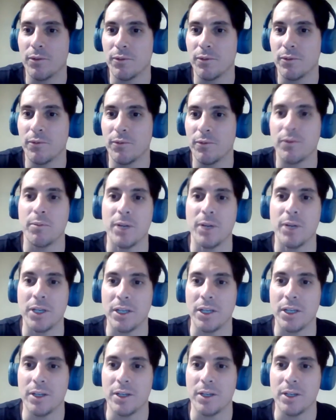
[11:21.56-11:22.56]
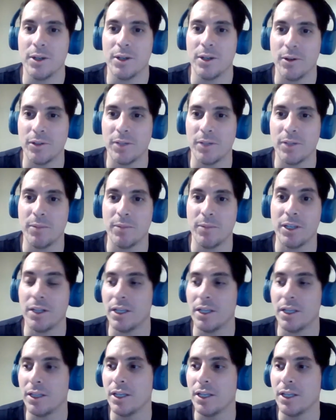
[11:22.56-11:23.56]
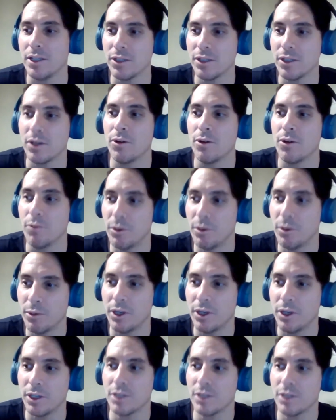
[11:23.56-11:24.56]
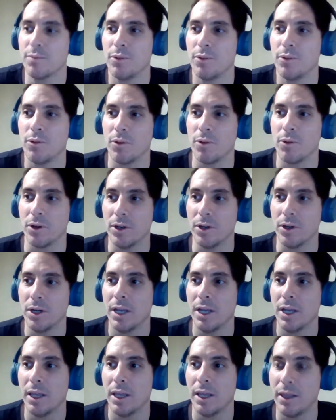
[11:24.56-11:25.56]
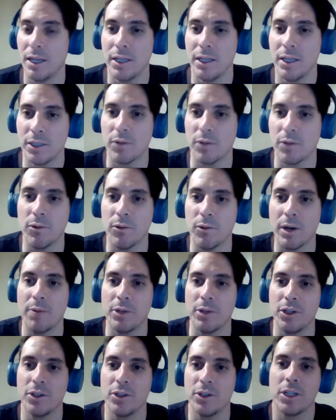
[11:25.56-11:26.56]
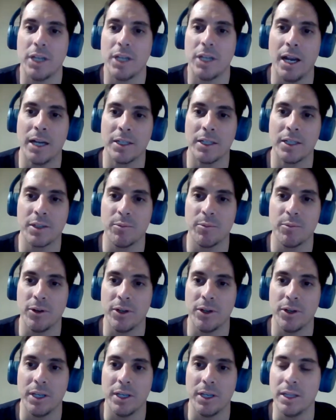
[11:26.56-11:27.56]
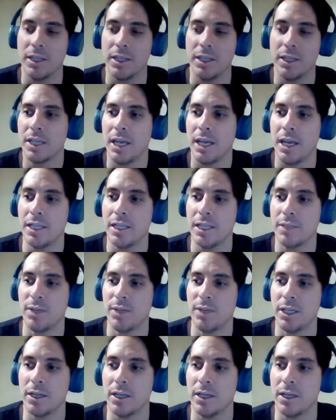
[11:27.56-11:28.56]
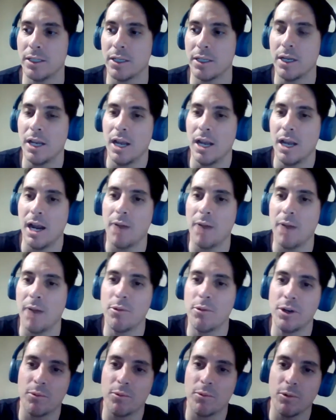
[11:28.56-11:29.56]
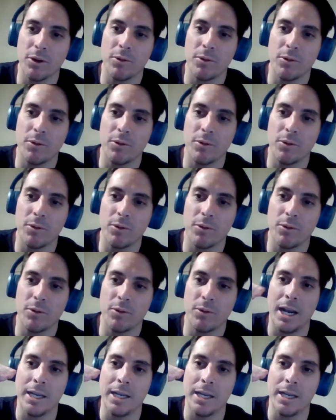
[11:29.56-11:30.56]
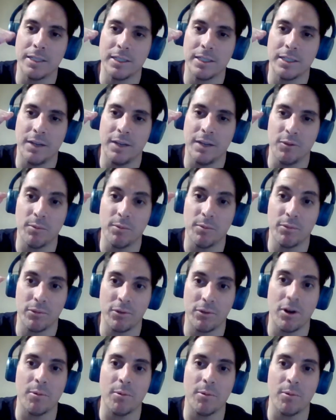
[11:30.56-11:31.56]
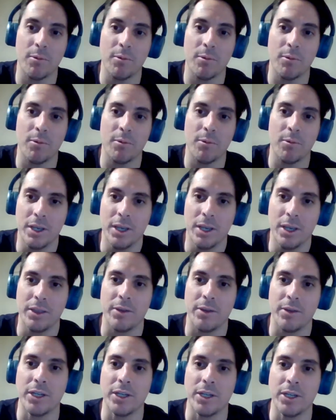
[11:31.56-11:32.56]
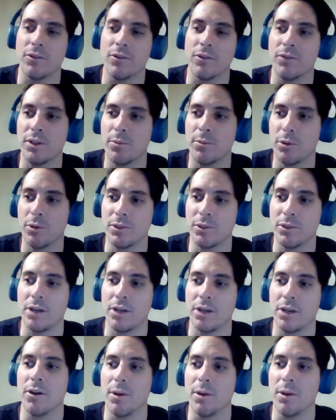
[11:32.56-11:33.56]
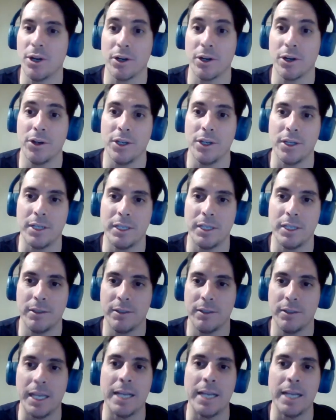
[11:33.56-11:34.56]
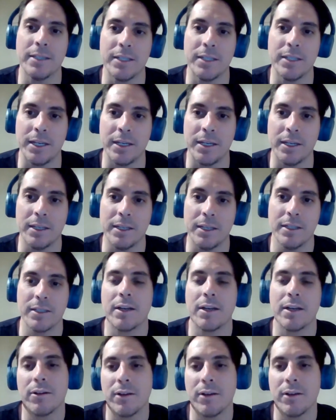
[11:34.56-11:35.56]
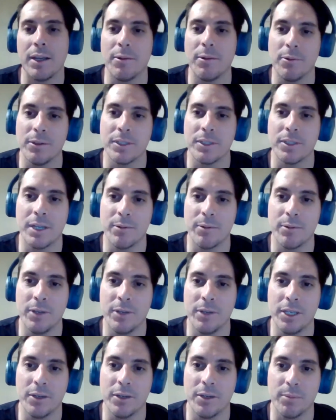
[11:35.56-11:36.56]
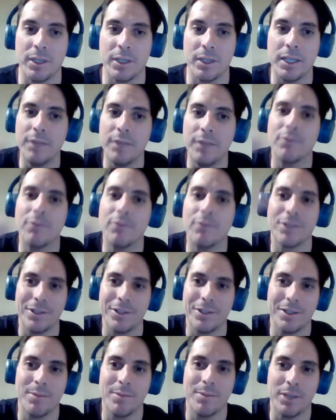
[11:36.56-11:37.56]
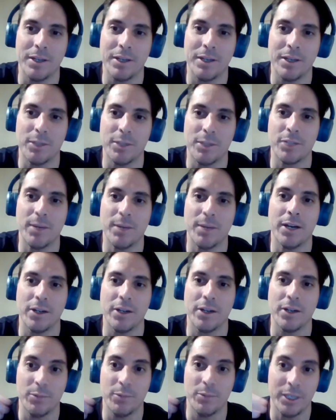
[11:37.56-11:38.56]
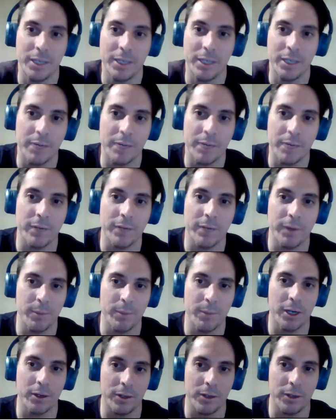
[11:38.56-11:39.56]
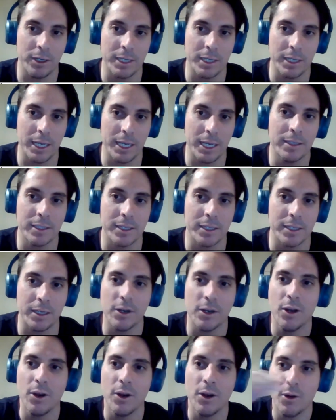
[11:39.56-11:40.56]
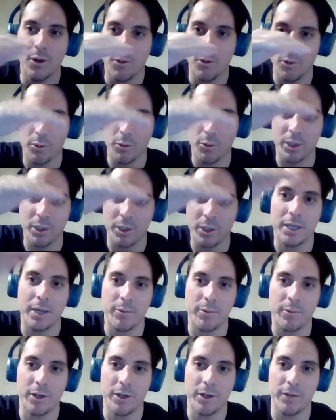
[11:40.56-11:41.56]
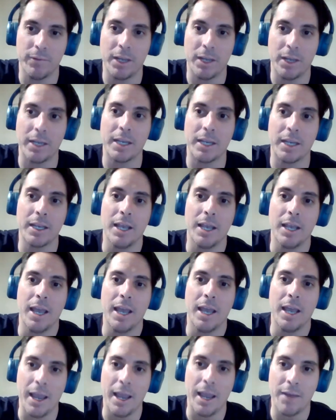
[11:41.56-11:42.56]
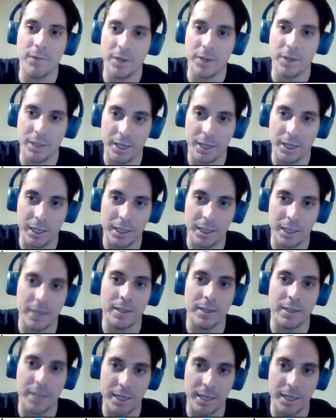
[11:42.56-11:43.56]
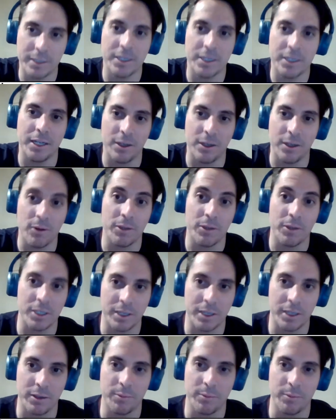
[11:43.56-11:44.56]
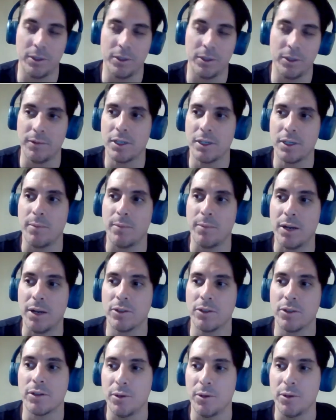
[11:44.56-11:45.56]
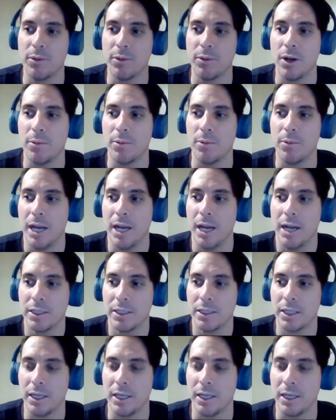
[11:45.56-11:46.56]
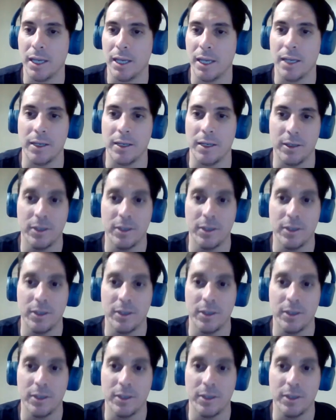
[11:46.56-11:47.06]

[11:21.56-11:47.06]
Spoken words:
for money or something like this. So we would explore this, or I would usually ask someone in this case because I want to work with the highest level problem there is. So if someone was like, oh, I'm not good at dancing, it's like, okay, well, is that really your belief or is it something much better? Because we can get rid of I'm not good at dancing, or we can get rid of like everything and then dancing and all these other beliefs come out. So I would probably ask like, hey,